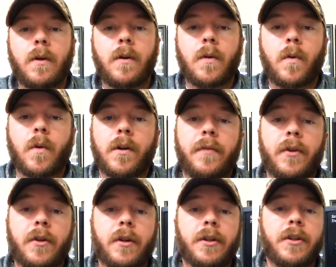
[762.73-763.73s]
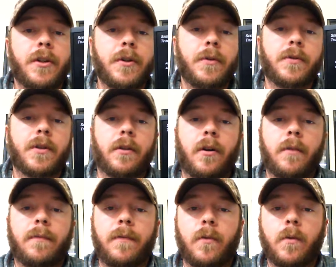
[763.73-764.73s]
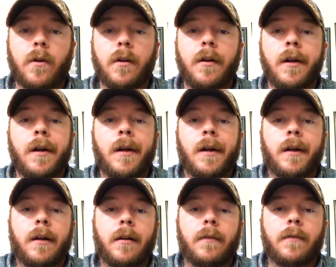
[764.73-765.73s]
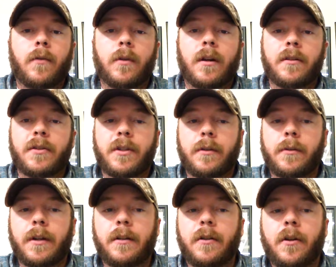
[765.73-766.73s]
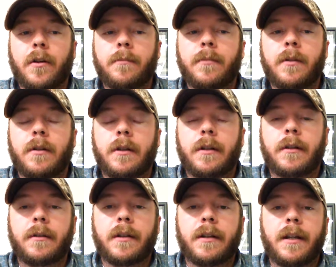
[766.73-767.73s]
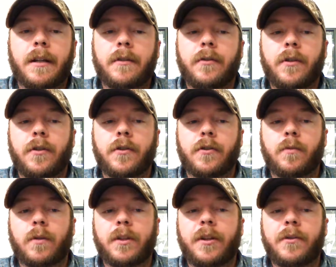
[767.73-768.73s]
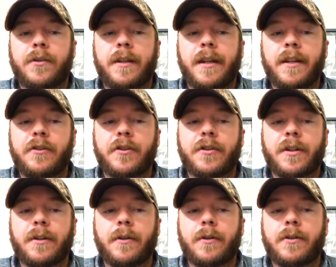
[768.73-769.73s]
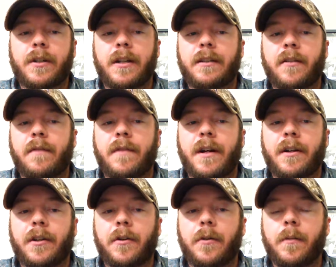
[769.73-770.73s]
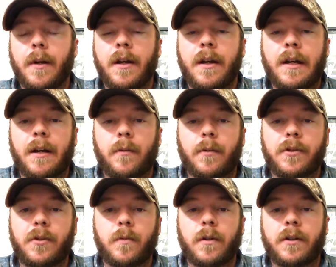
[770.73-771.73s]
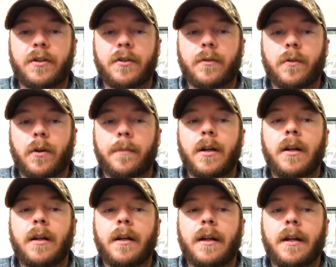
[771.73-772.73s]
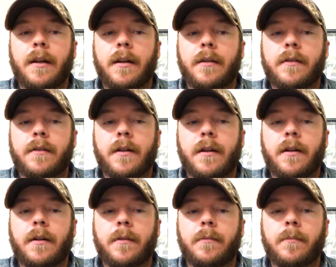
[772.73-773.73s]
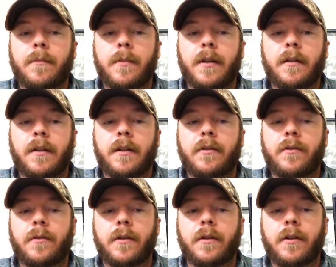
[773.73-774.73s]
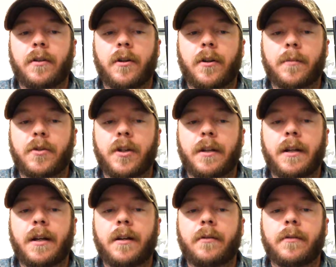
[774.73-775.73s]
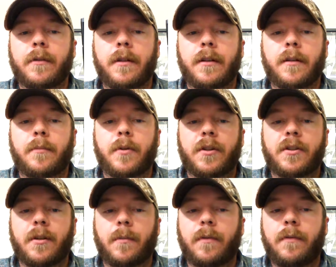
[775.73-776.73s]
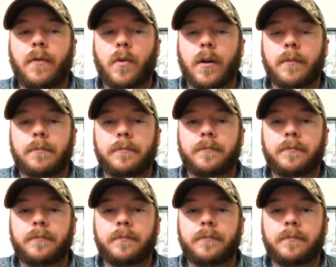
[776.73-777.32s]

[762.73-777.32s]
Or if you're going to use alarm 4 for an auxiliary alarm, again, you just want to use the inches arrows to get to the value at which you want to store, and then do the alarm shutdown, and then press number 4.